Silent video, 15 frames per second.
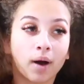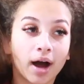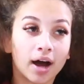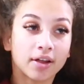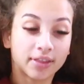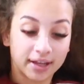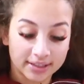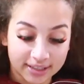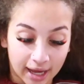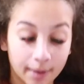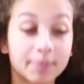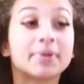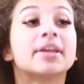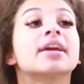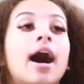while that's
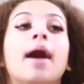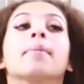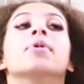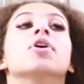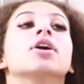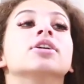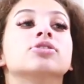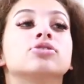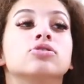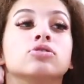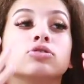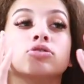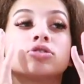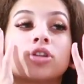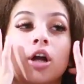happening, I'm going
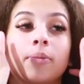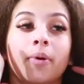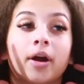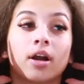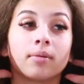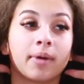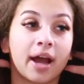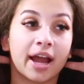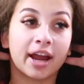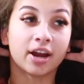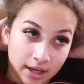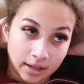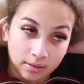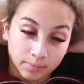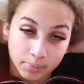to start parting my hair
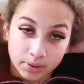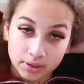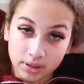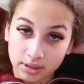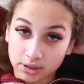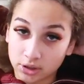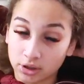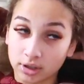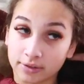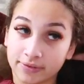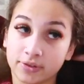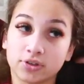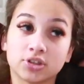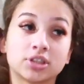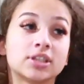and put the silk
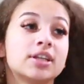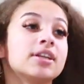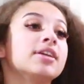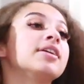infusion in